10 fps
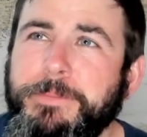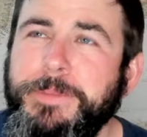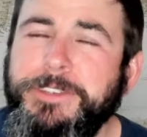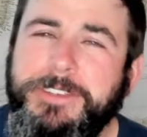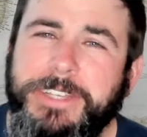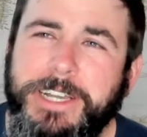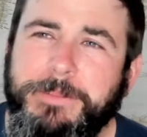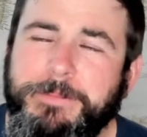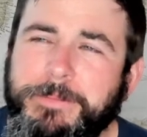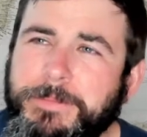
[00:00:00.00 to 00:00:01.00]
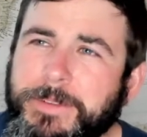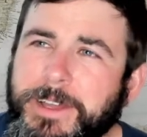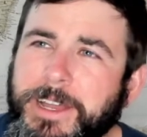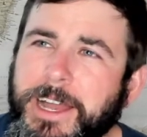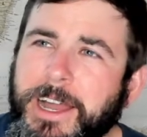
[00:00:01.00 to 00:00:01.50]
It's just like a.
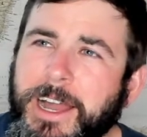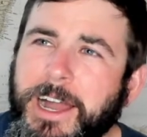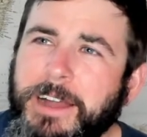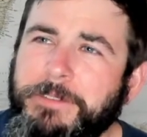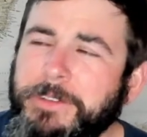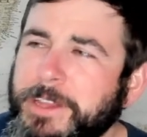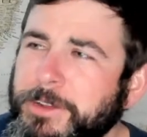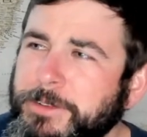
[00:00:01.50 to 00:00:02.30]
I feel like there